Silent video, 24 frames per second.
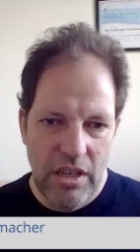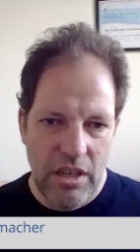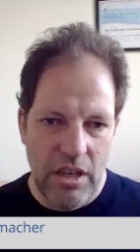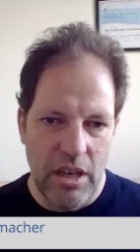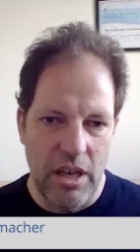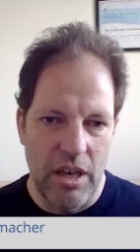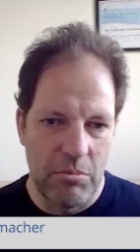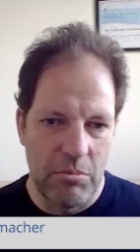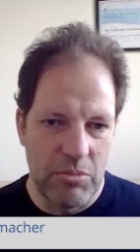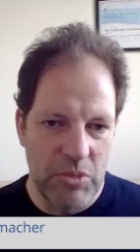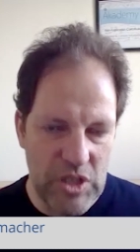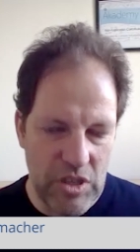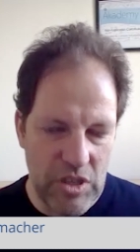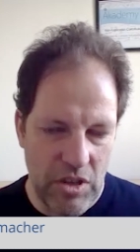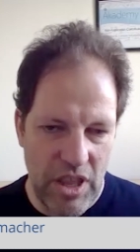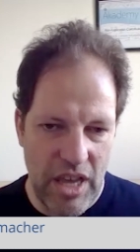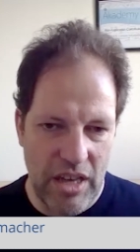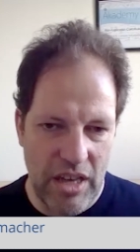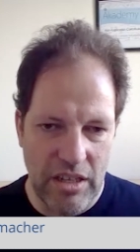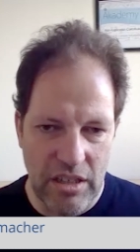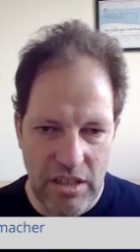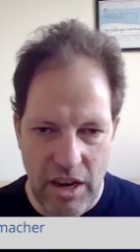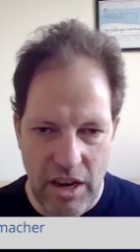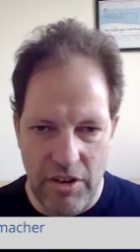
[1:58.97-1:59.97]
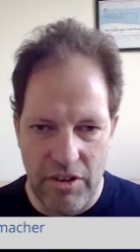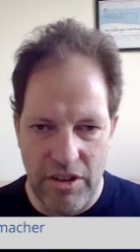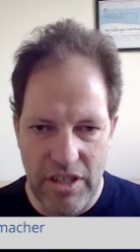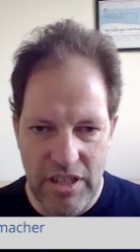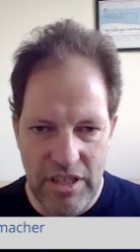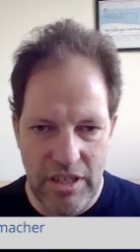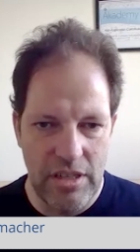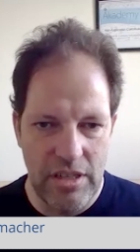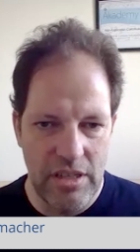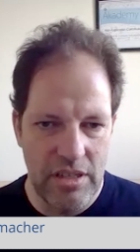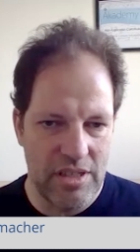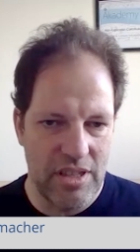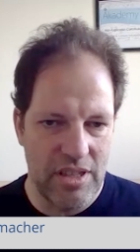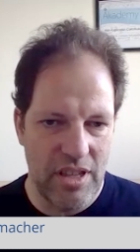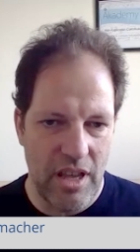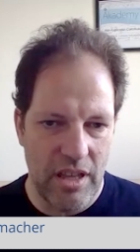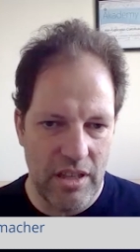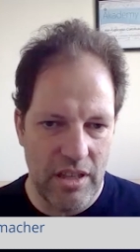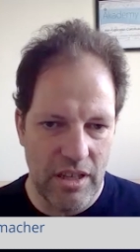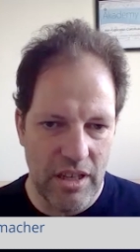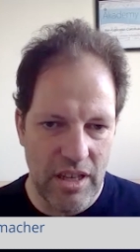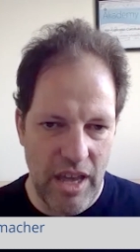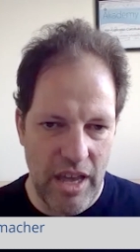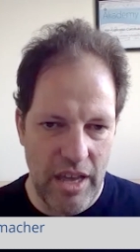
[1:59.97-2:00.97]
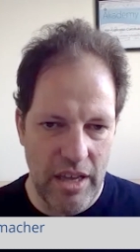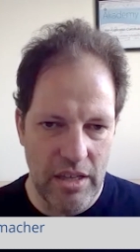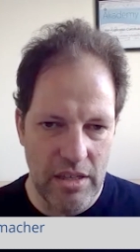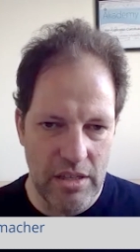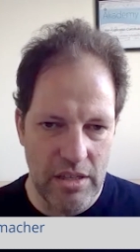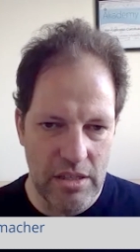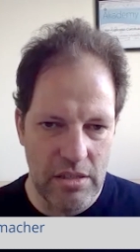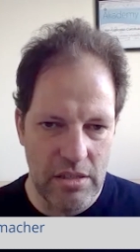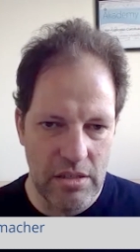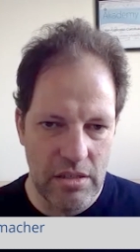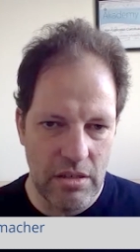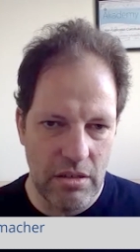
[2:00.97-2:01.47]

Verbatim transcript: Um, so that it guarantees that in case